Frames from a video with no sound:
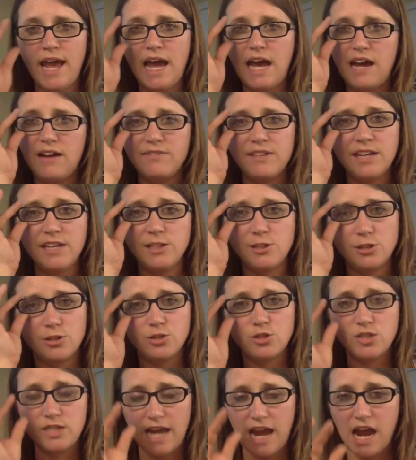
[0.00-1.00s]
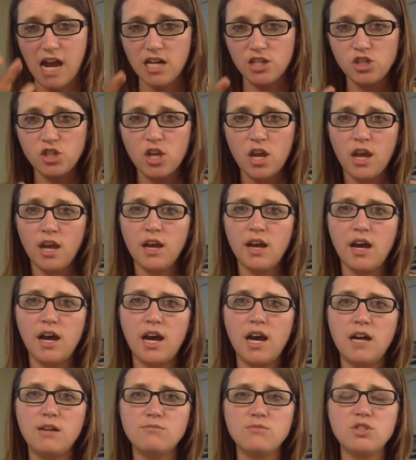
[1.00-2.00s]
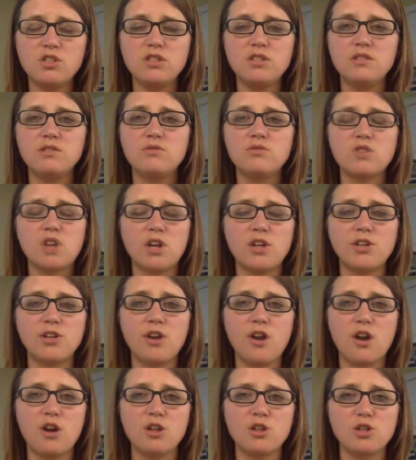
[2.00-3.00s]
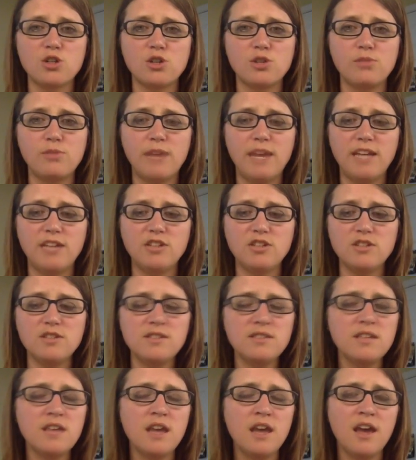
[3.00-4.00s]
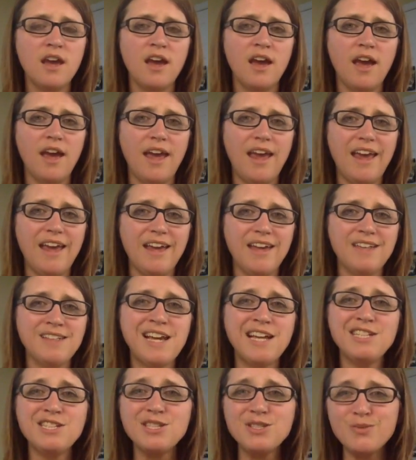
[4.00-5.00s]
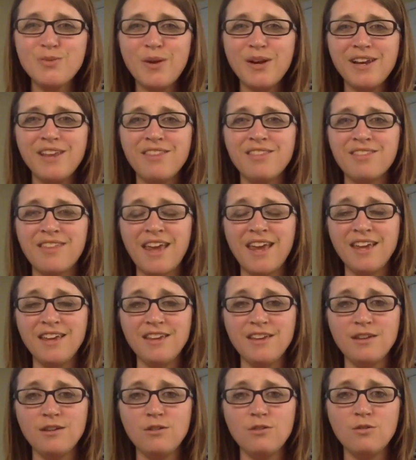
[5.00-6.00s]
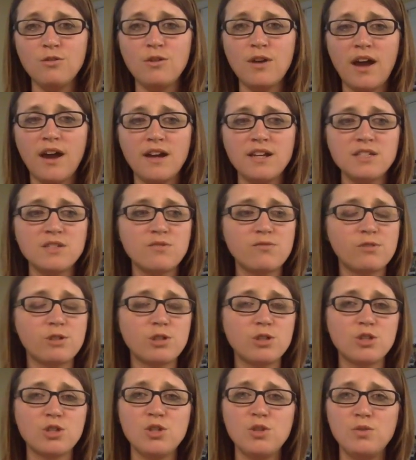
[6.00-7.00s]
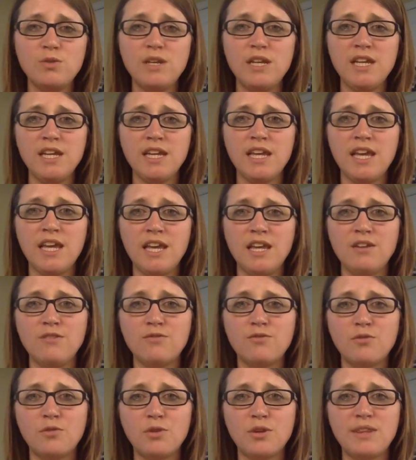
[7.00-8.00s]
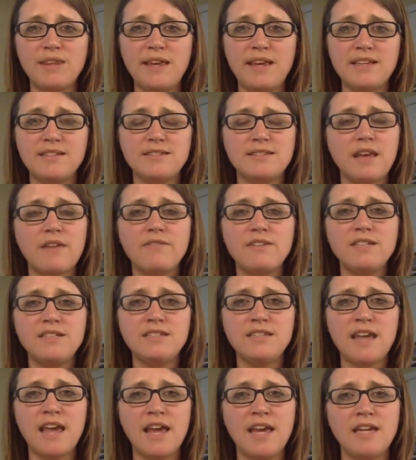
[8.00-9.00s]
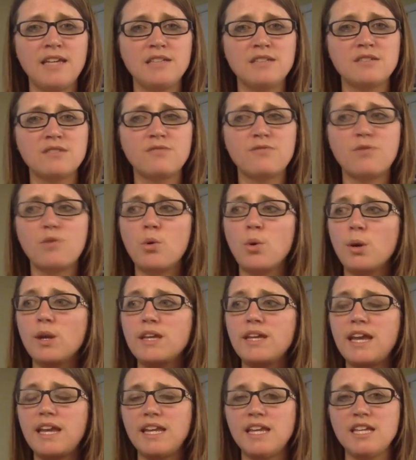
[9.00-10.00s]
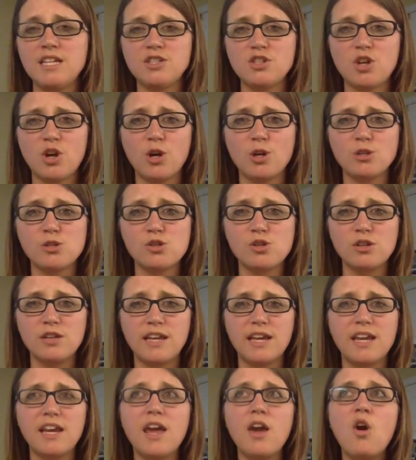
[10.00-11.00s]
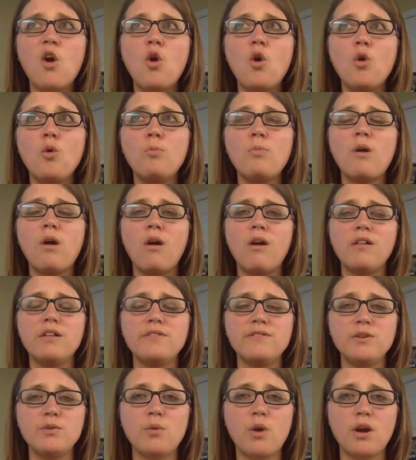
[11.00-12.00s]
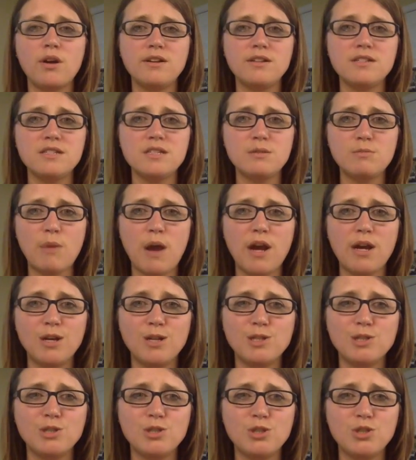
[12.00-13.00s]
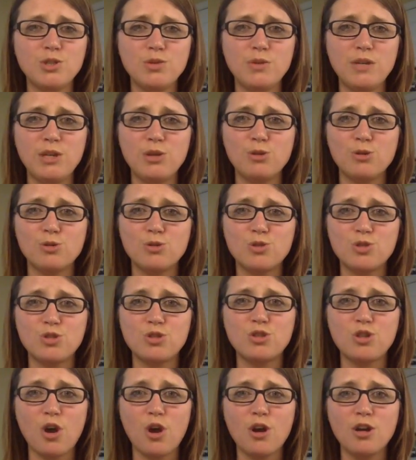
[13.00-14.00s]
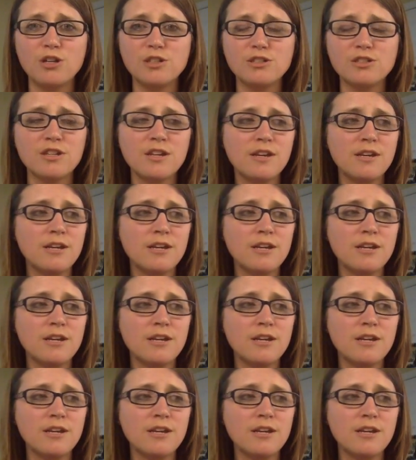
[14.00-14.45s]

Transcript: have in your stash to use on your art journal pages. And I just want to thank you guys for tuning in for the 7 days for getting into art journaling. And I hope all of you are inspired to either start